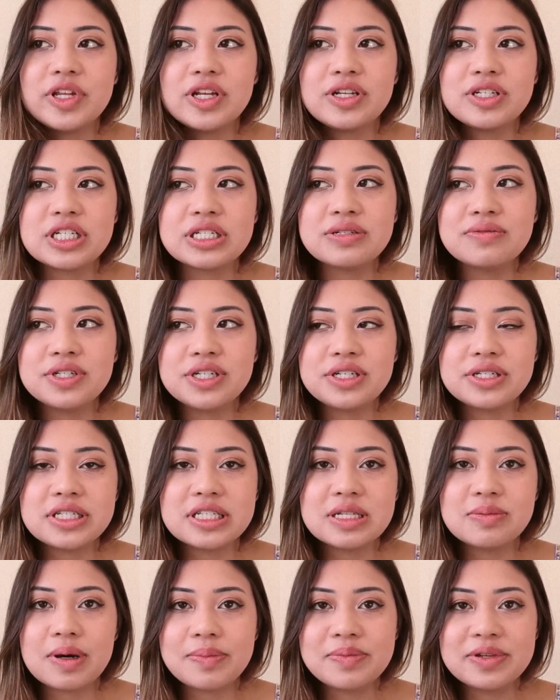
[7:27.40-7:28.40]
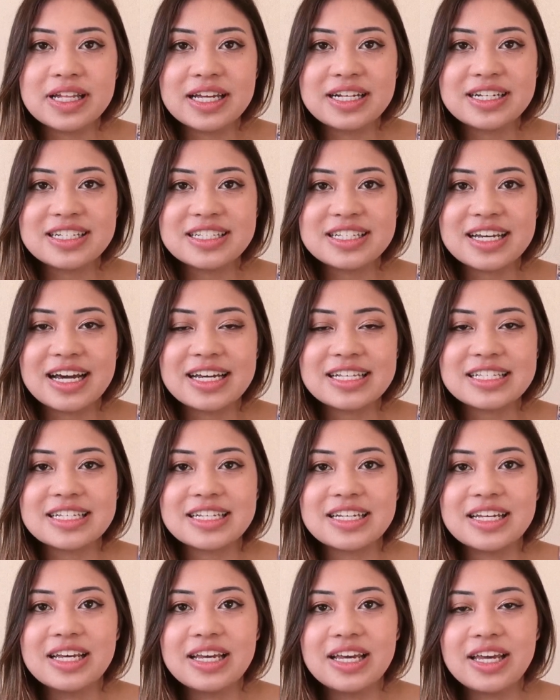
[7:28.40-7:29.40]
just reducing the population size
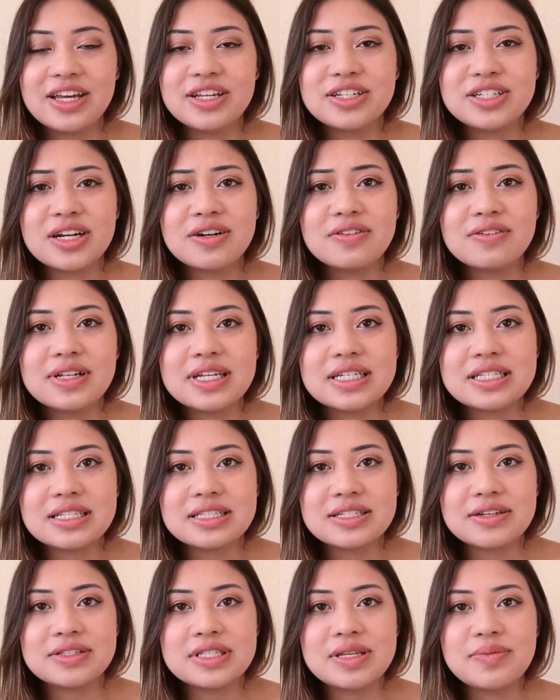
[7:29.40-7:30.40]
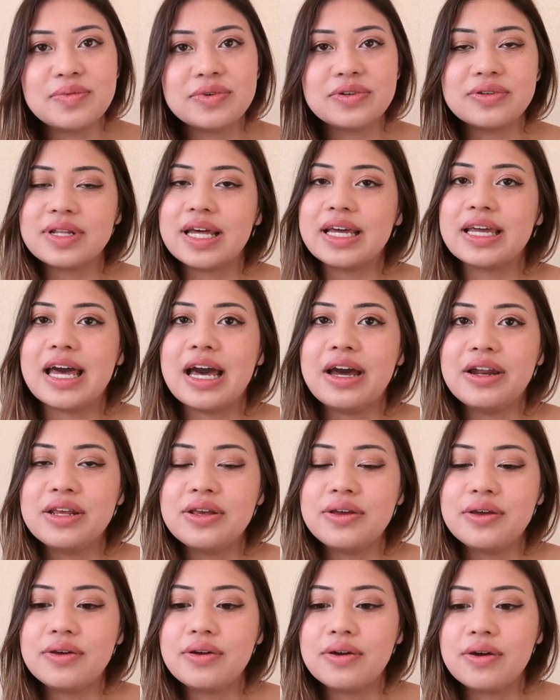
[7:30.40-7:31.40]
in general isn't so simple. Like how do
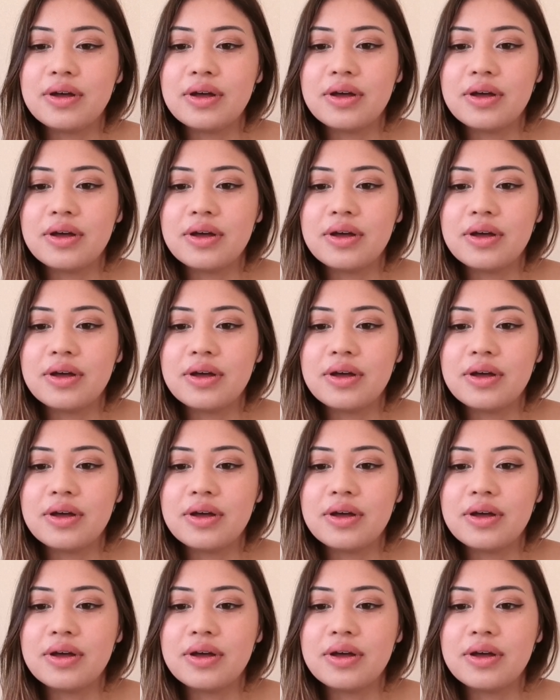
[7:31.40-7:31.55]
you